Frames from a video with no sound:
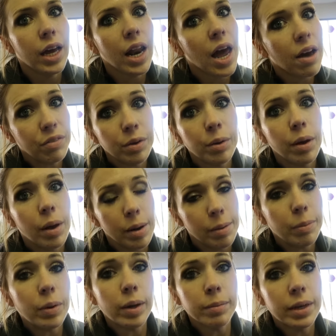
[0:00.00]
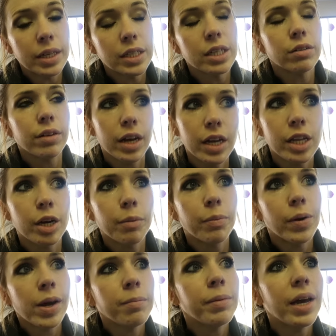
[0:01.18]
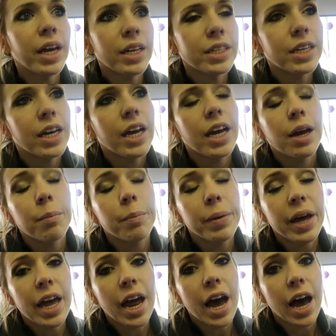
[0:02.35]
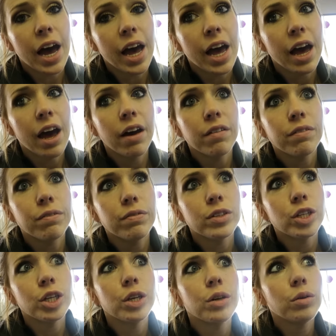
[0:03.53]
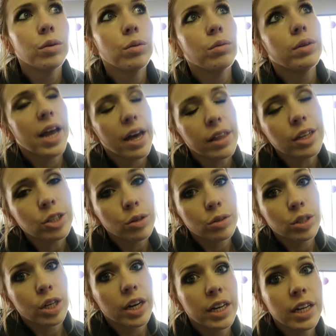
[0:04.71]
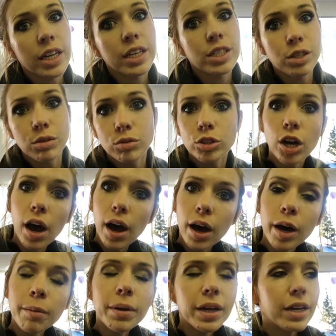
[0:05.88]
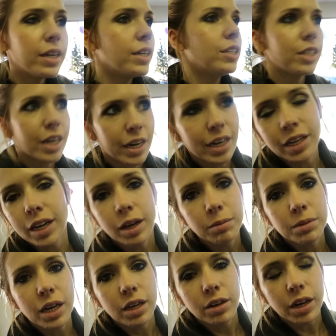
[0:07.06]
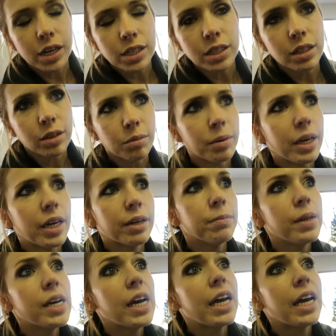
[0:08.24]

And I have a, an appointment, a regular appointment, but I have to, now that Joel started his new job, sorry, update you guys a little bit here.